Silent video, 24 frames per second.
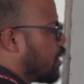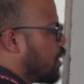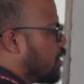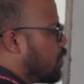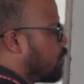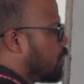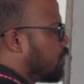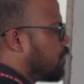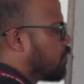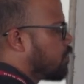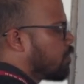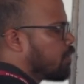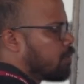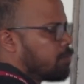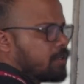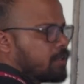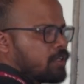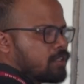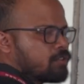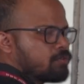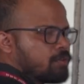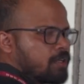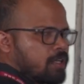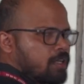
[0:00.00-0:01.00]
will flow, because
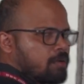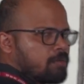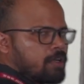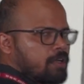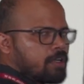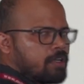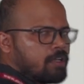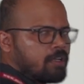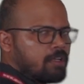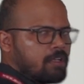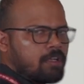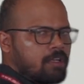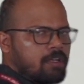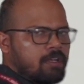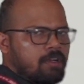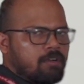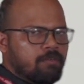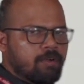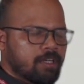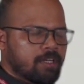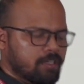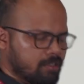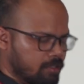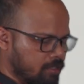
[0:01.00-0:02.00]

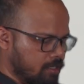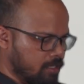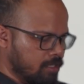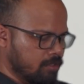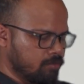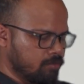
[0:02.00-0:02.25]
when current